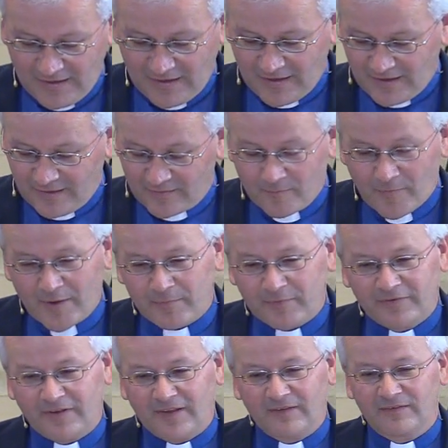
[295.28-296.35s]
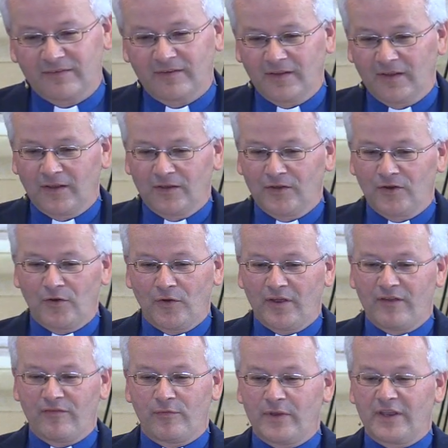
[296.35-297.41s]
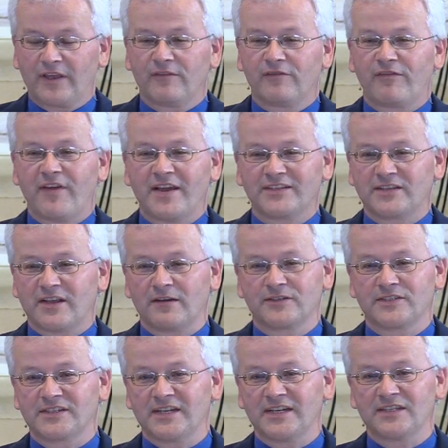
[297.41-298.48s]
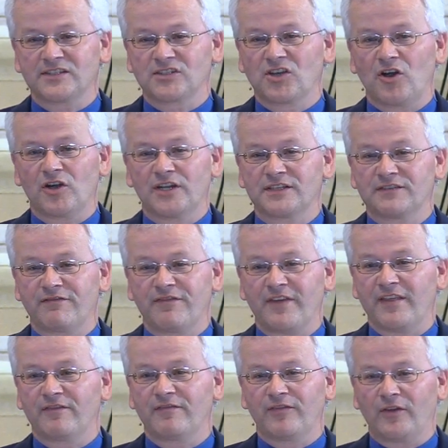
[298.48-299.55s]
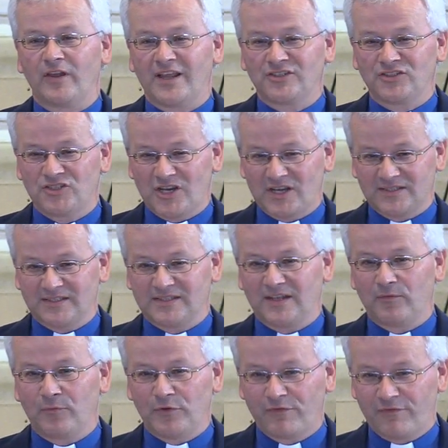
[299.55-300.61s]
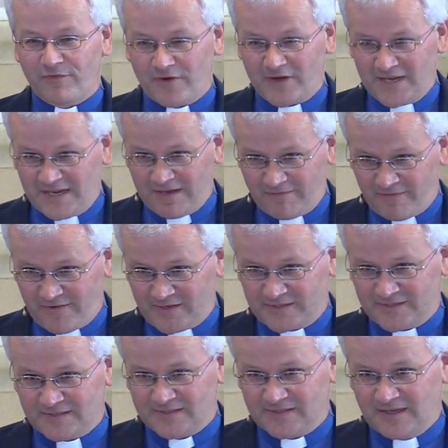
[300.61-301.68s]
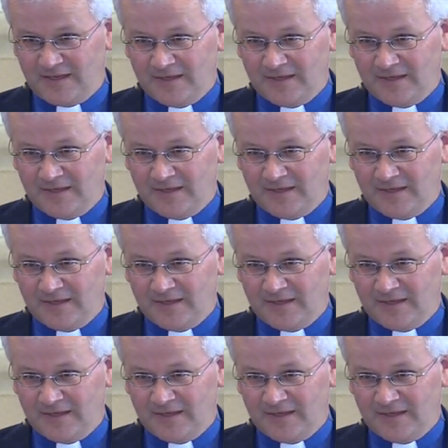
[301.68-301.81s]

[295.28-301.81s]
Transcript: the Bible says, you know, if we confess our sins, God is faithful and just and will forgive us.